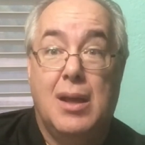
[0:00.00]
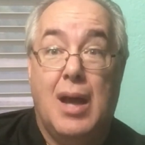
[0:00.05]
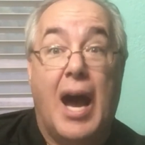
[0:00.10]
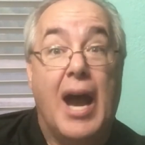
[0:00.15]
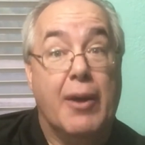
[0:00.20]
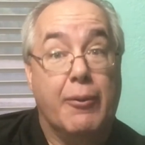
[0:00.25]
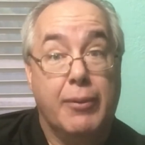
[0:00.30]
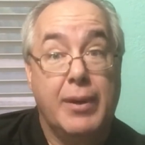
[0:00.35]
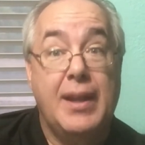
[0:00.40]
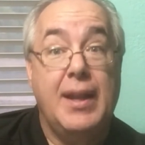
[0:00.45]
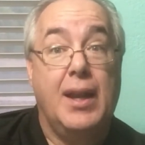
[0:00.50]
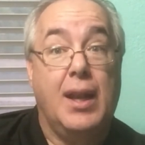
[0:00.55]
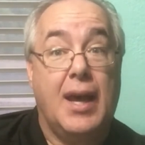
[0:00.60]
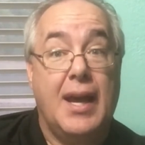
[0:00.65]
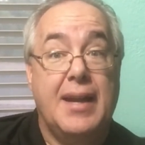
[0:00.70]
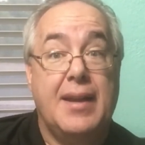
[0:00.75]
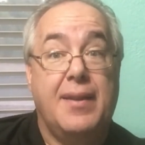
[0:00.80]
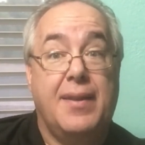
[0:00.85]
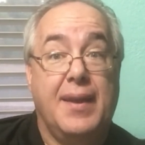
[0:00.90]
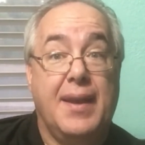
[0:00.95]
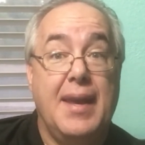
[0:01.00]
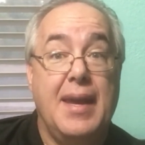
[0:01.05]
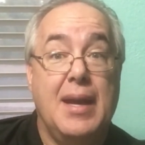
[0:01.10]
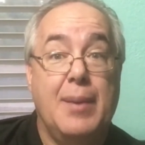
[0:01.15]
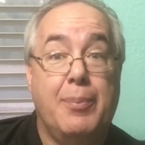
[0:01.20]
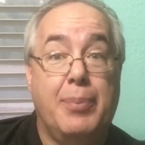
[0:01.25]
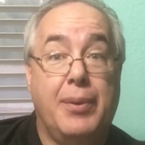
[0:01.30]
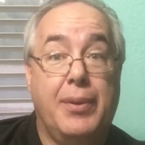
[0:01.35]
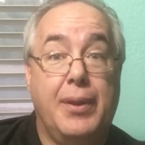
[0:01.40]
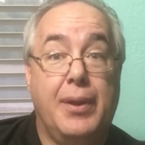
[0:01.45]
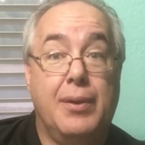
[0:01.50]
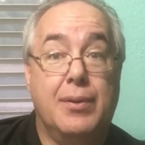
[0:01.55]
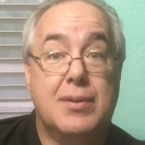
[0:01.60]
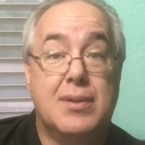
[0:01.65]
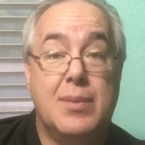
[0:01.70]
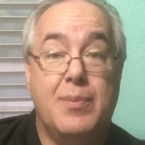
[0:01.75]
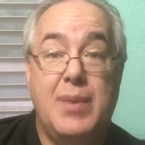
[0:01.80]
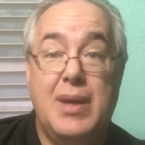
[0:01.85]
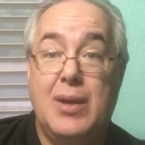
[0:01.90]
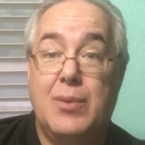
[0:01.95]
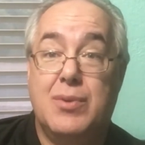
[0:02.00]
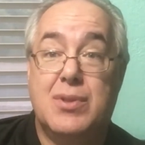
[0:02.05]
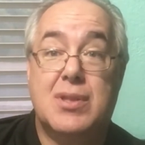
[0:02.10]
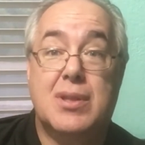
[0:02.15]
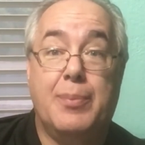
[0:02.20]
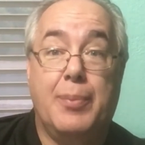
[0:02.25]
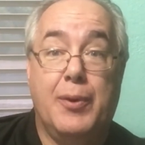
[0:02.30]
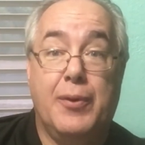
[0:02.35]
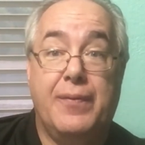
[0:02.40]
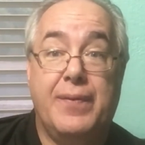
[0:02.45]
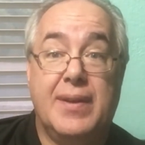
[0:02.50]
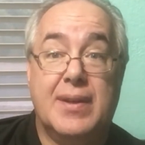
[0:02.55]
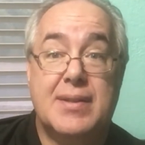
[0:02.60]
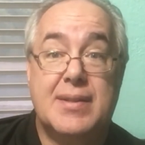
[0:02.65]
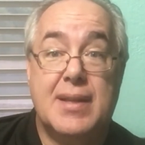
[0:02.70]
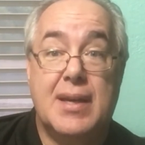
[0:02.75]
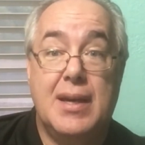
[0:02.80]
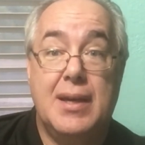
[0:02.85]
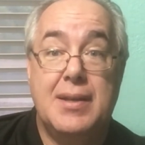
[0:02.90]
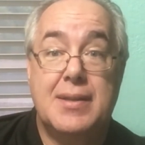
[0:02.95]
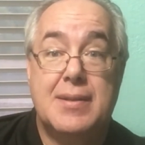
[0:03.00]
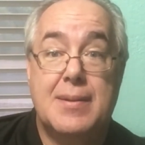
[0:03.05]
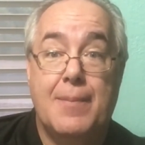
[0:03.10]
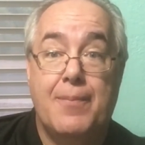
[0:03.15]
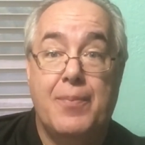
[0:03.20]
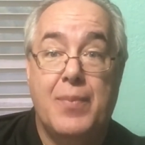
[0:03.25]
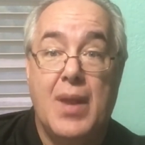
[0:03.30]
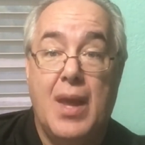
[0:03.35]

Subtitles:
I really liked the camper though. To me, it was the perfect size.